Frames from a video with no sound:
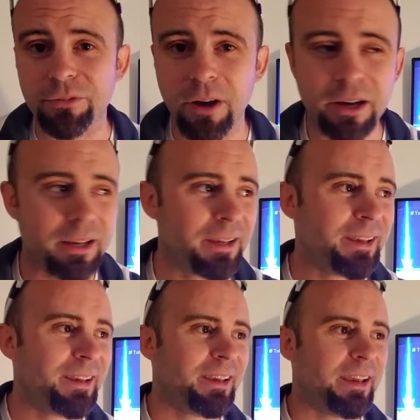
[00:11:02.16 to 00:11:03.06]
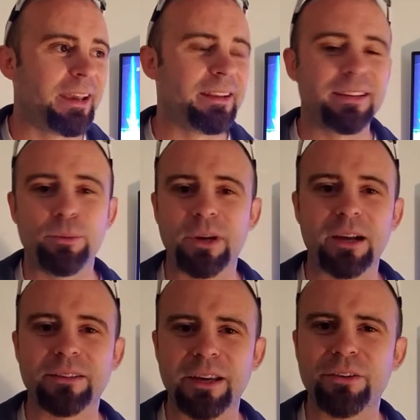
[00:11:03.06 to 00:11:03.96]
a fuck. And he went
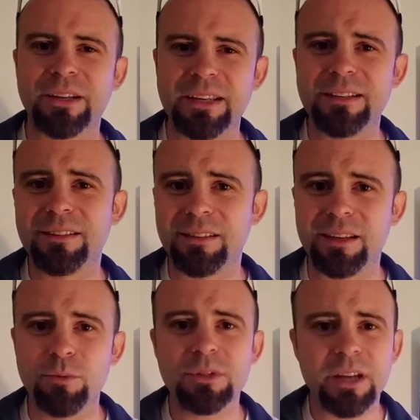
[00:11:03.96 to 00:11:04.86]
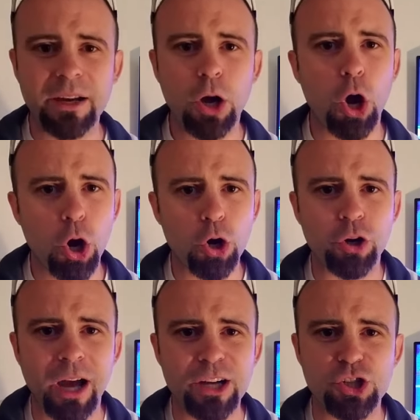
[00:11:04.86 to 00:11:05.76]
out there and he he was kind of
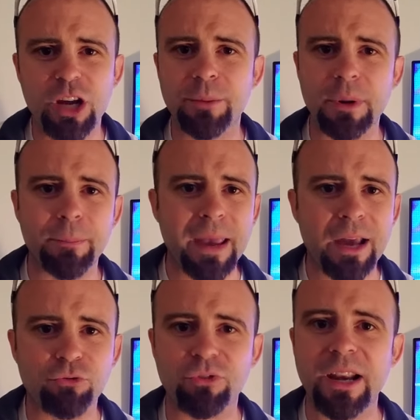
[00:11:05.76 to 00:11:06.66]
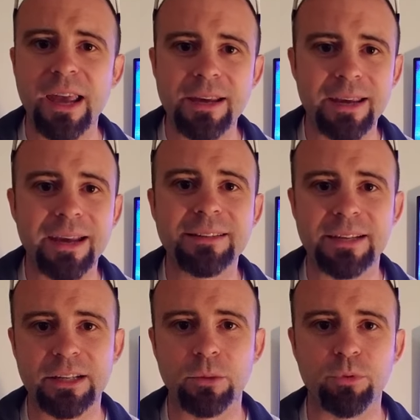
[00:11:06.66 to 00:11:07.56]
hard on Shane McMahon, Renee, and
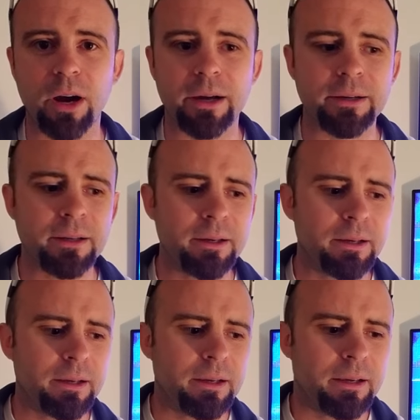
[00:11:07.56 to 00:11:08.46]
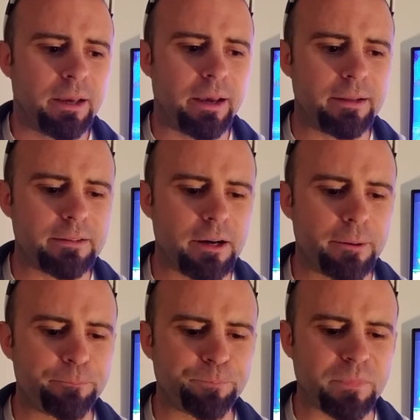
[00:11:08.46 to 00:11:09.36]
Daniel Bryan. And
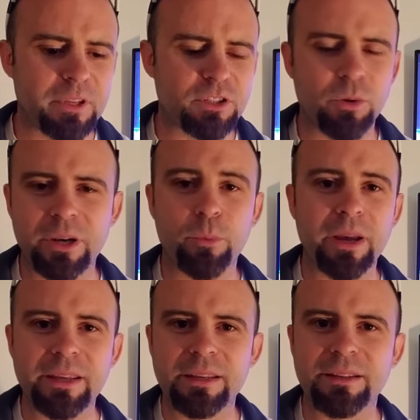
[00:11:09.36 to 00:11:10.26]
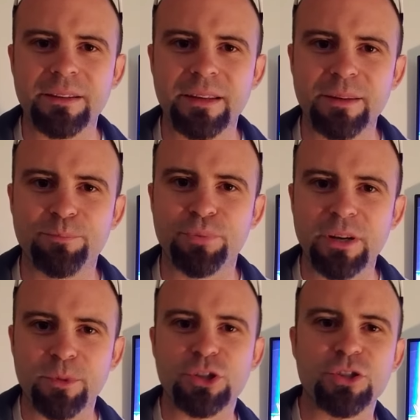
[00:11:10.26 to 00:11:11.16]
um, so anyway, he he
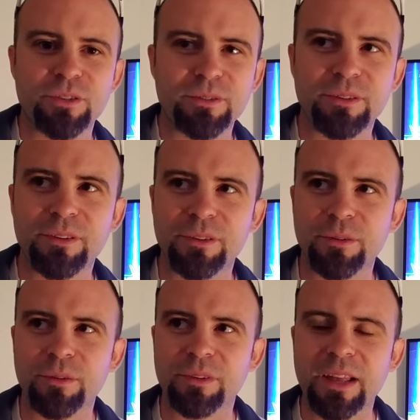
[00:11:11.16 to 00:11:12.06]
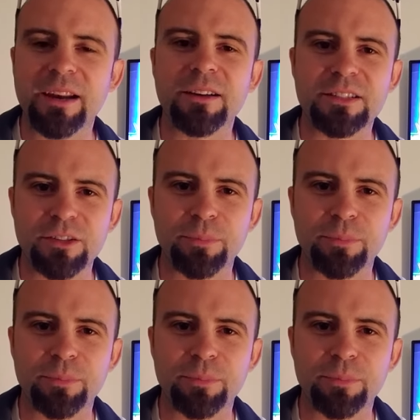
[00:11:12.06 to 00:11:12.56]
pretty much led us to